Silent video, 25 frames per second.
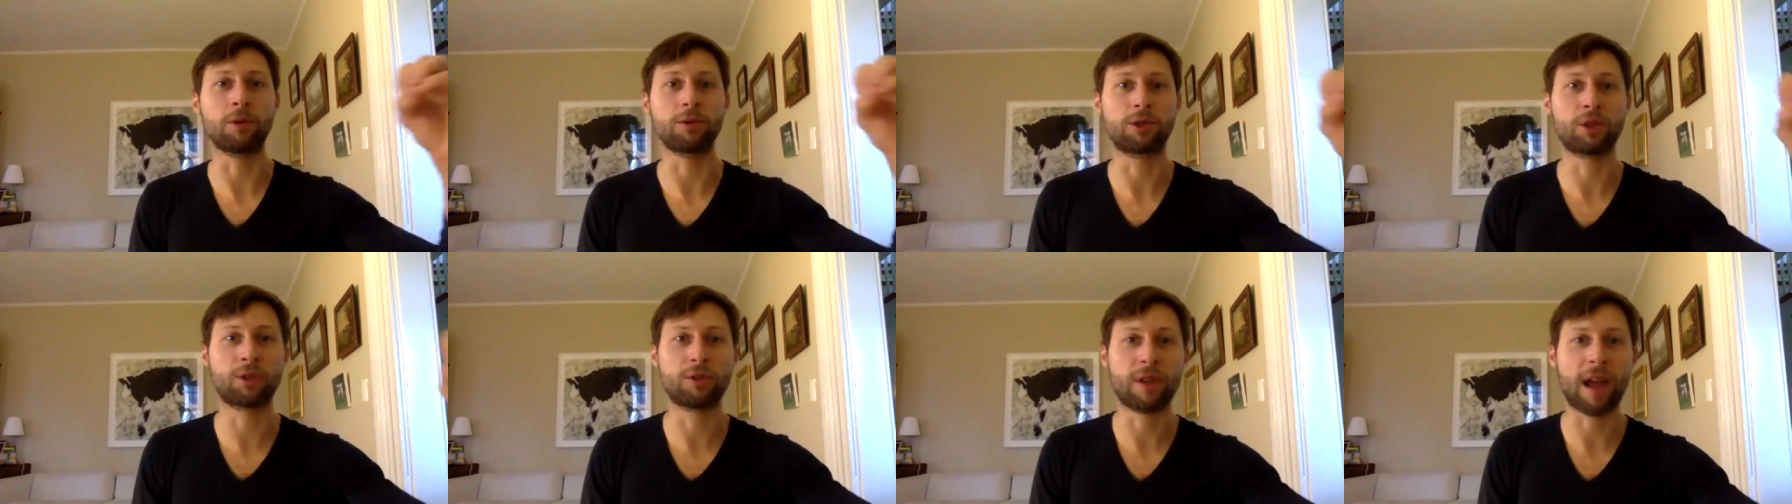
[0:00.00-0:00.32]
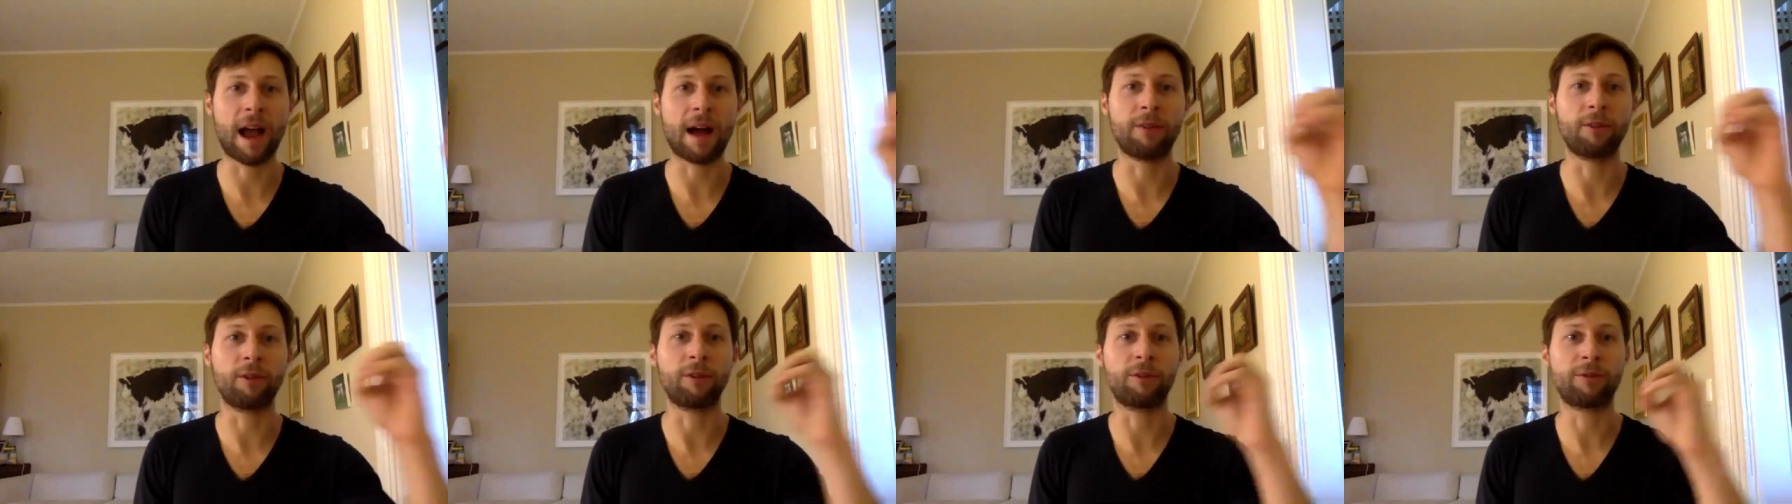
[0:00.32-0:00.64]

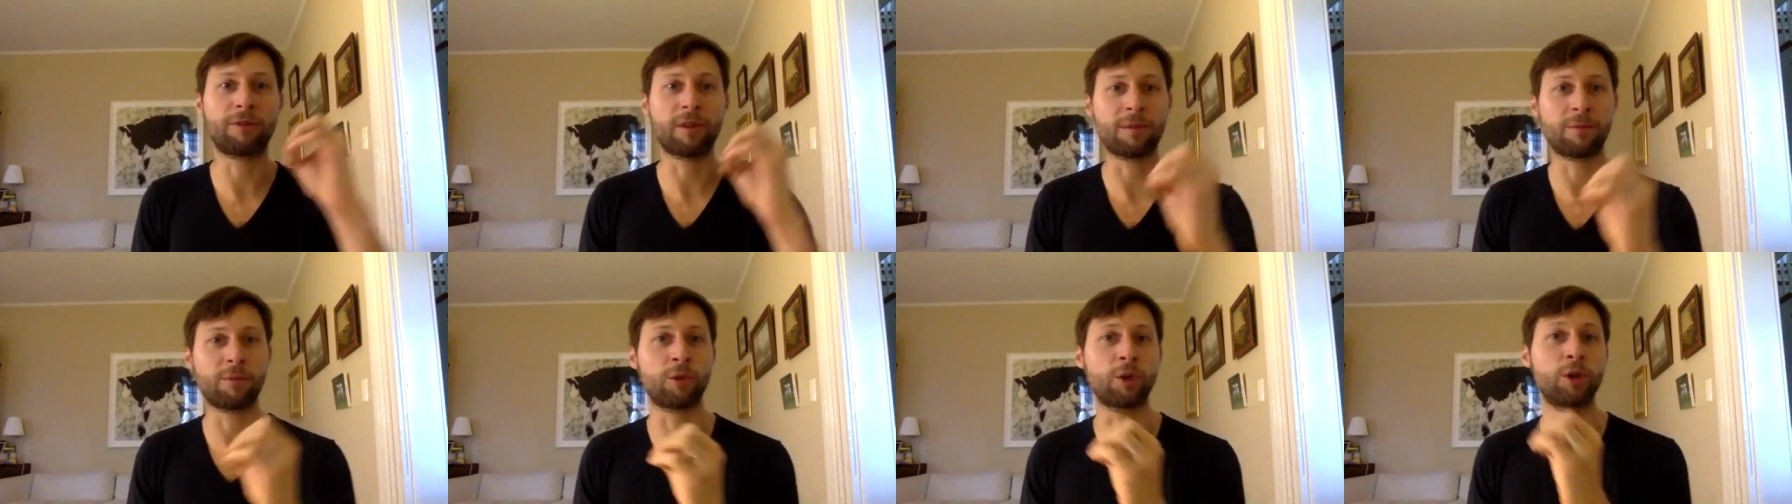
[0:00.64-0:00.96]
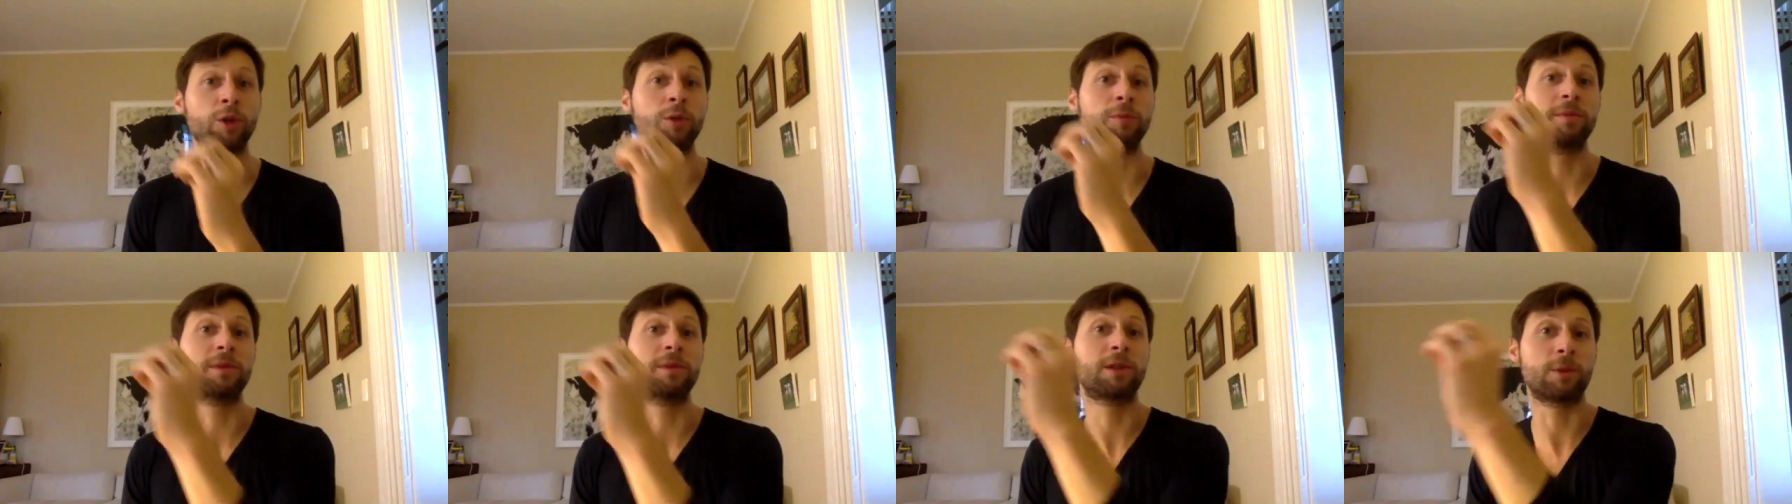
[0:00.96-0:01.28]
travel from
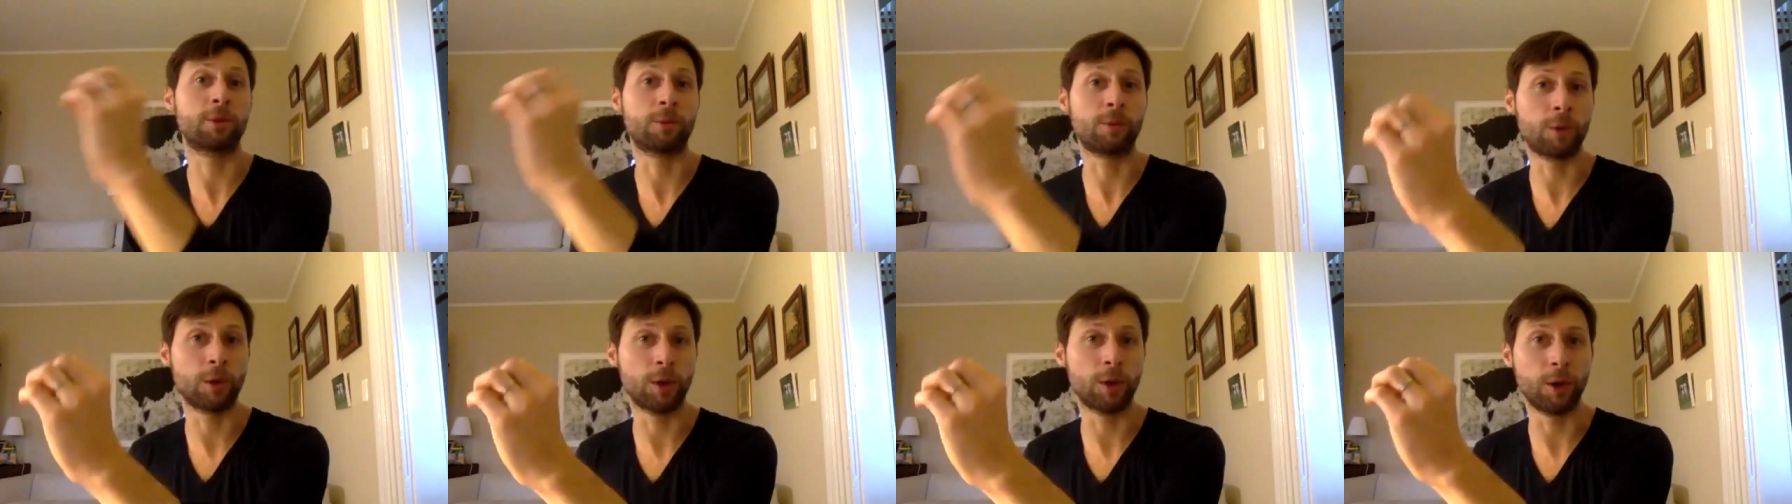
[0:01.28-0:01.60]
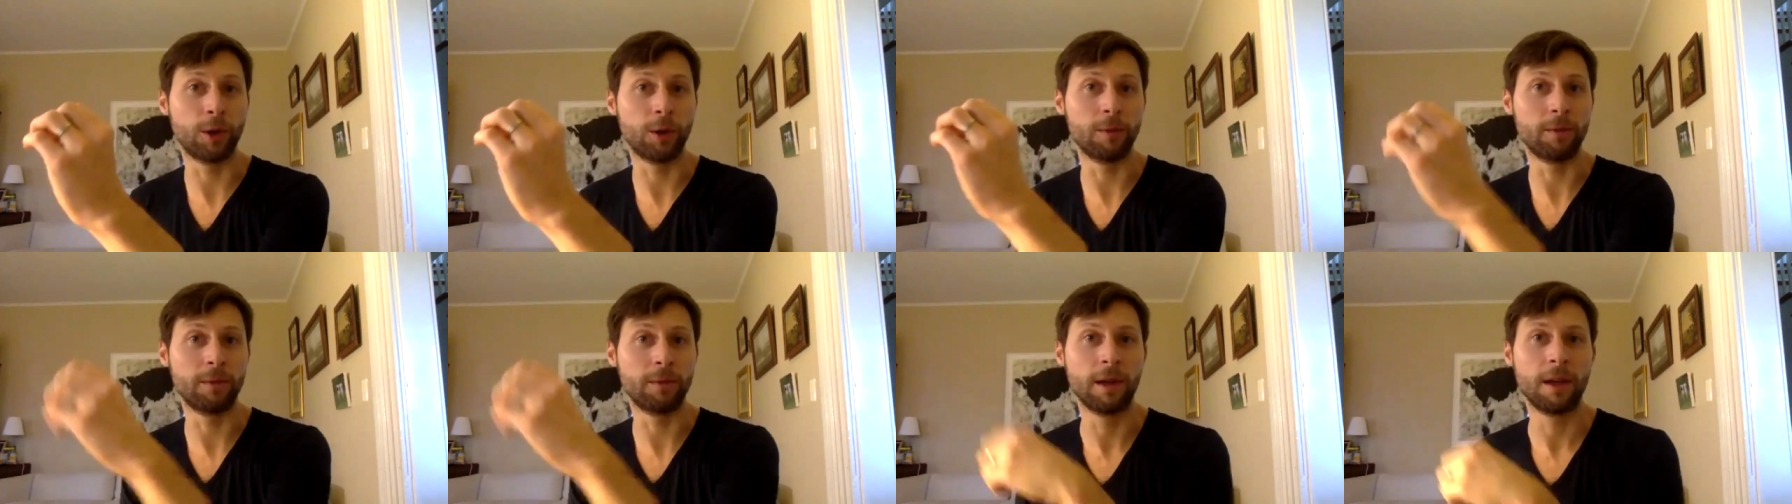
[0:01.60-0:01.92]
room to
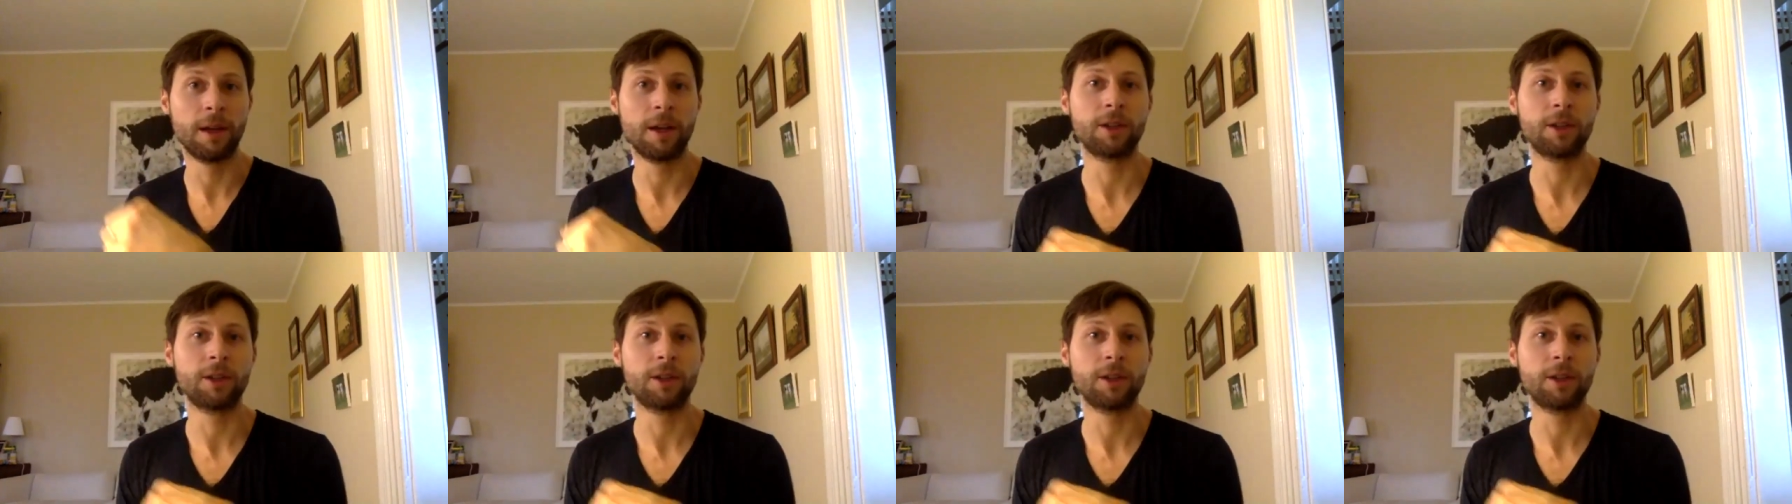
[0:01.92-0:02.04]
room.